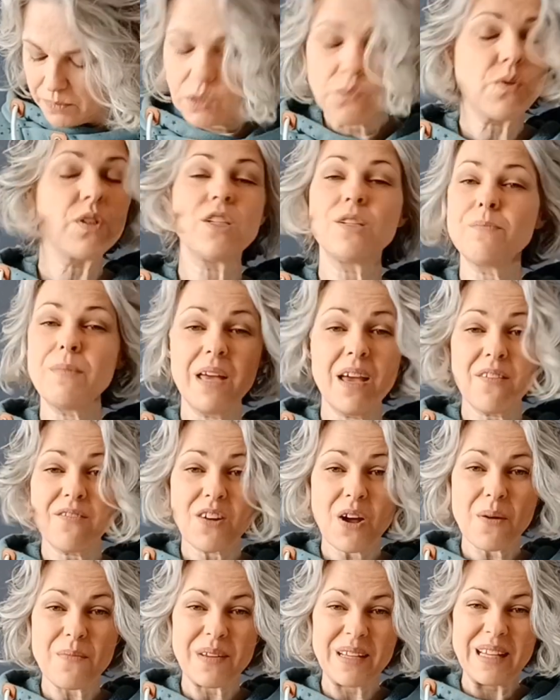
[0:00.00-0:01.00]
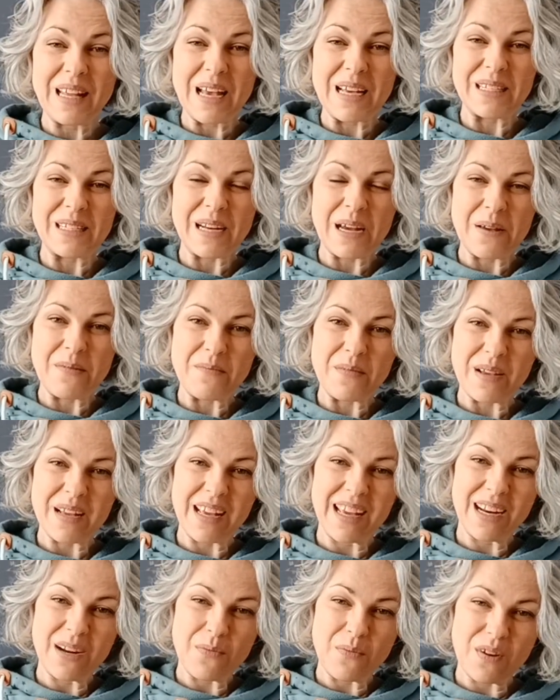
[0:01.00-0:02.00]
which may have not been last time, but
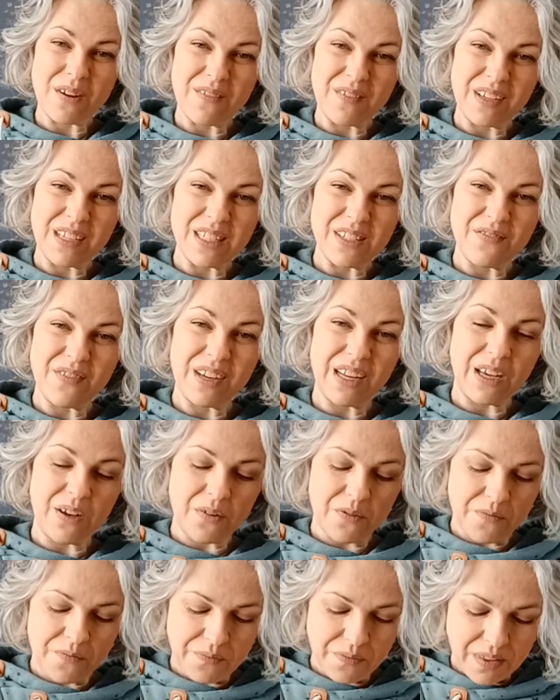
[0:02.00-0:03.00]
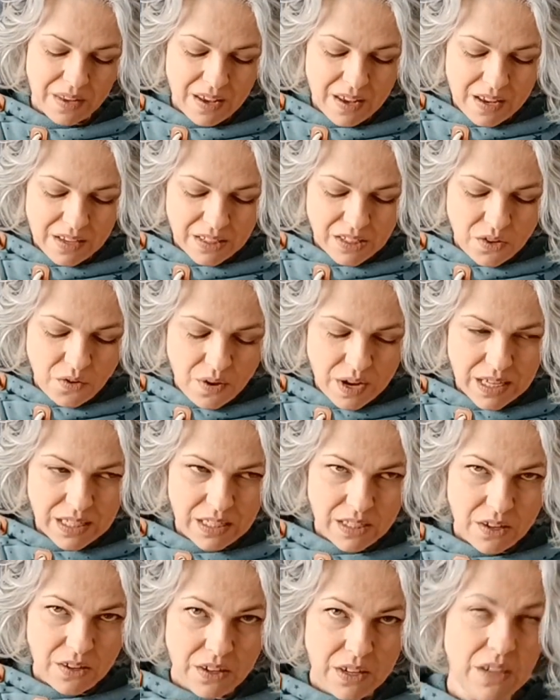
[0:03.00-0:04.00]
in a previous video. So I
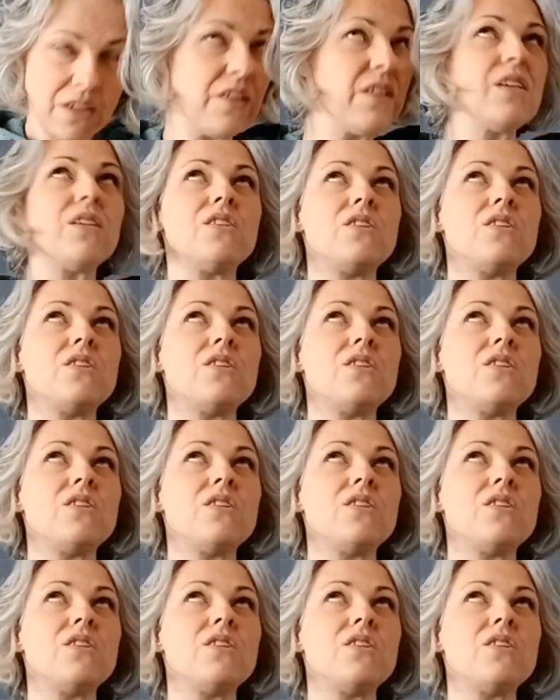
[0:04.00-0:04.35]
started on the